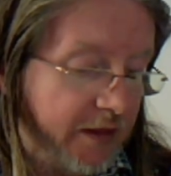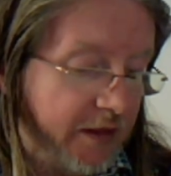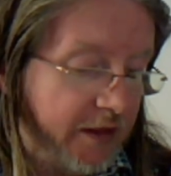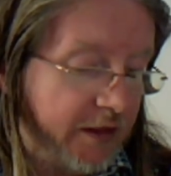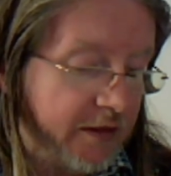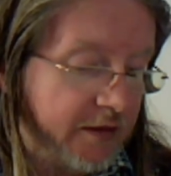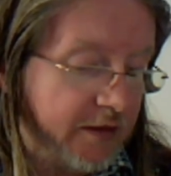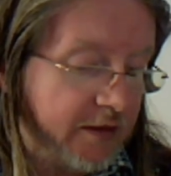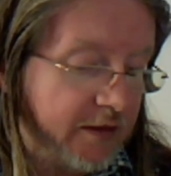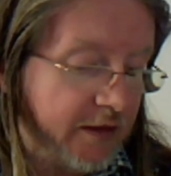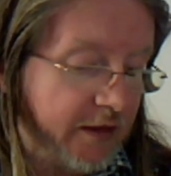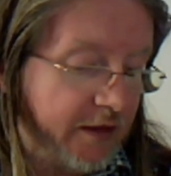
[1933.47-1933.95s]

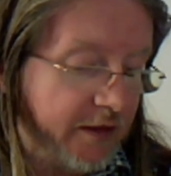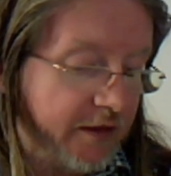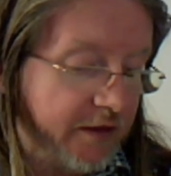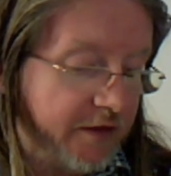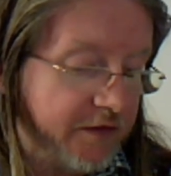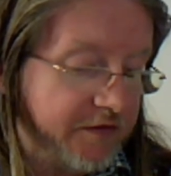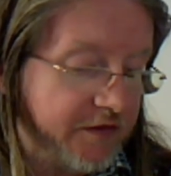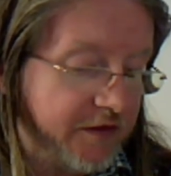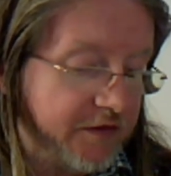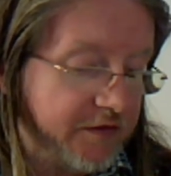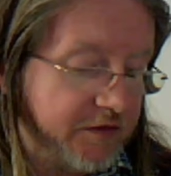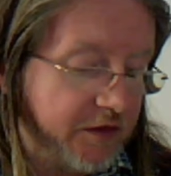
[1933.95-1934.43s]
And Clara
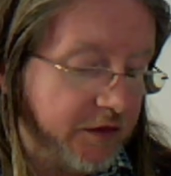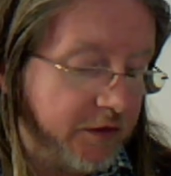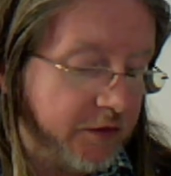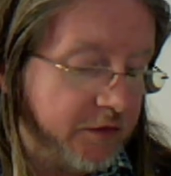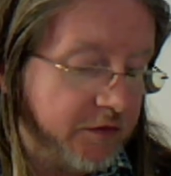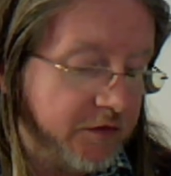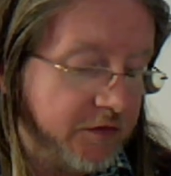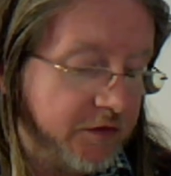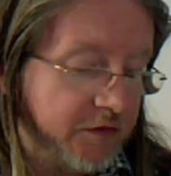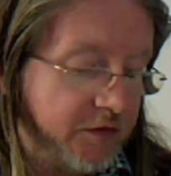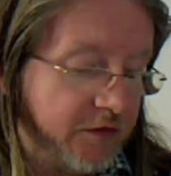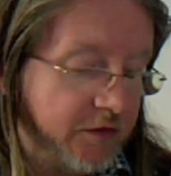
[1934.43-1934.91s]
is asking
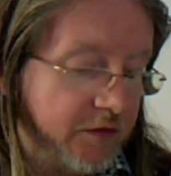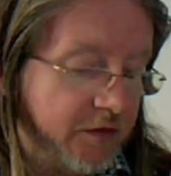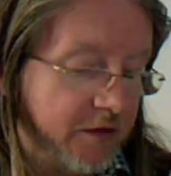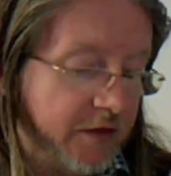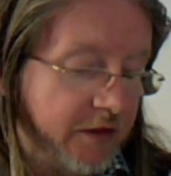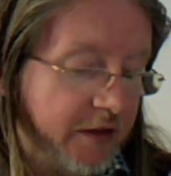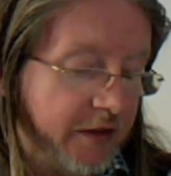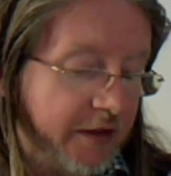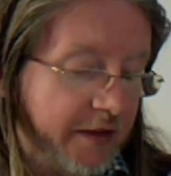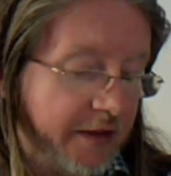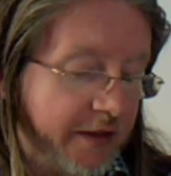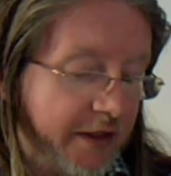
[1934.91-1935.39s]
us,
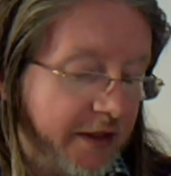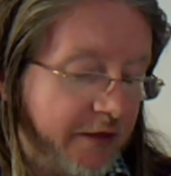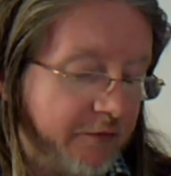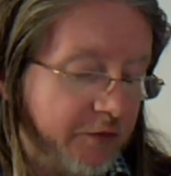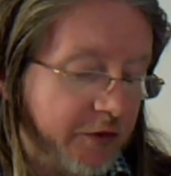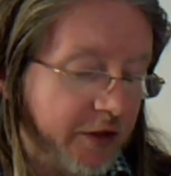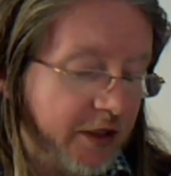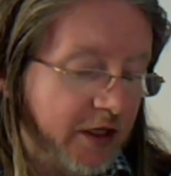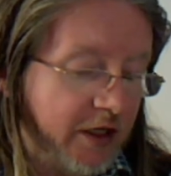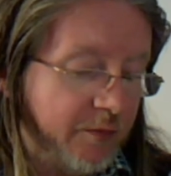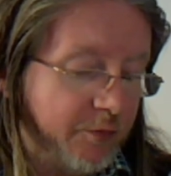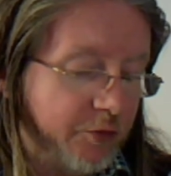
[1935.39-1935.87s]
if
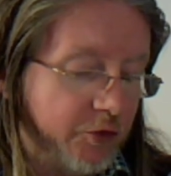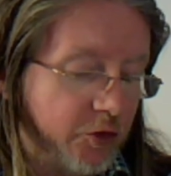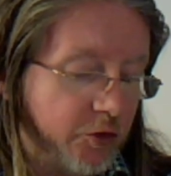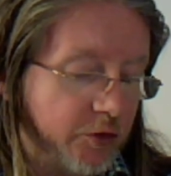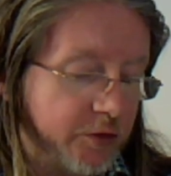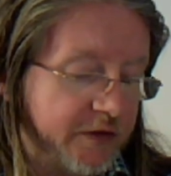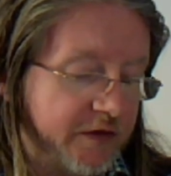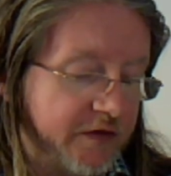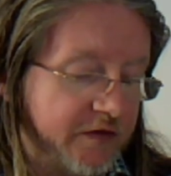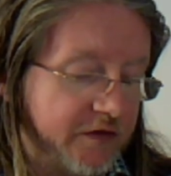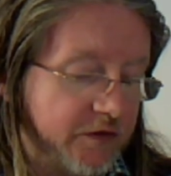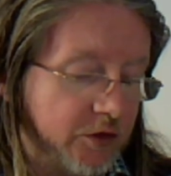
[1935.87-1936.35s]
an
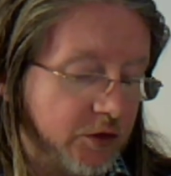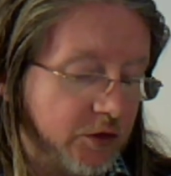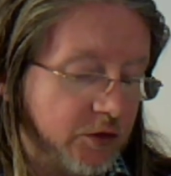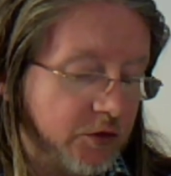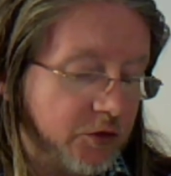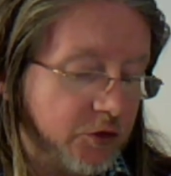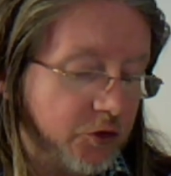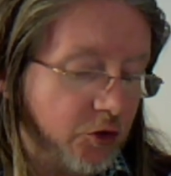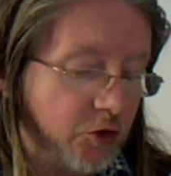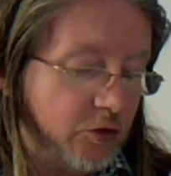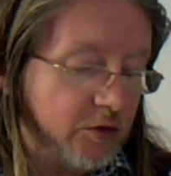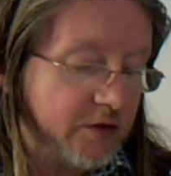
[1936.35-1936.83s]
airport is
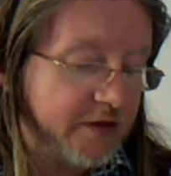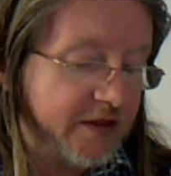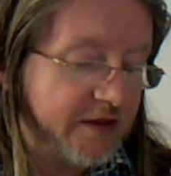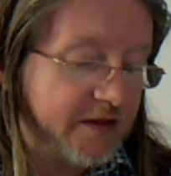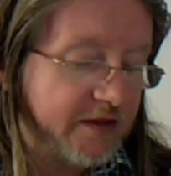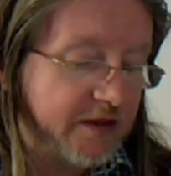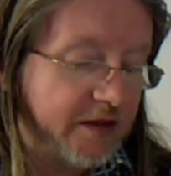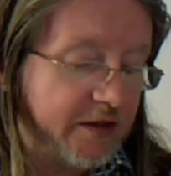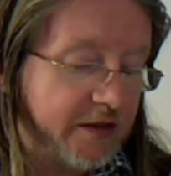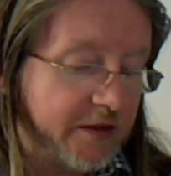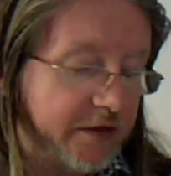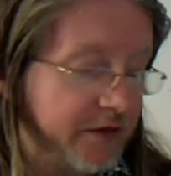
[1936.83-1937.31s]
controlled at
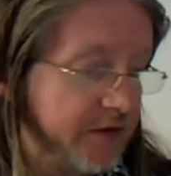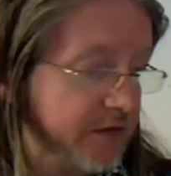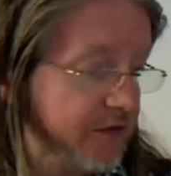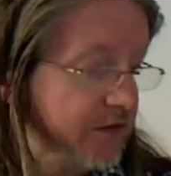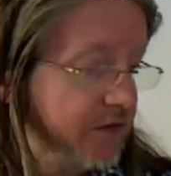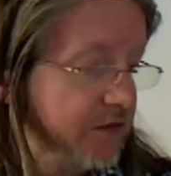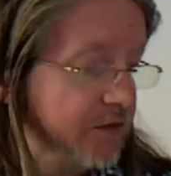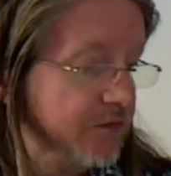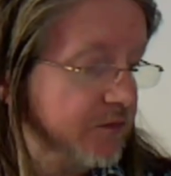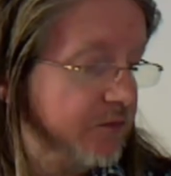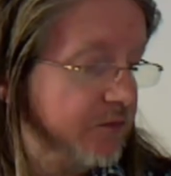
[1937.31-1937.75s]
night,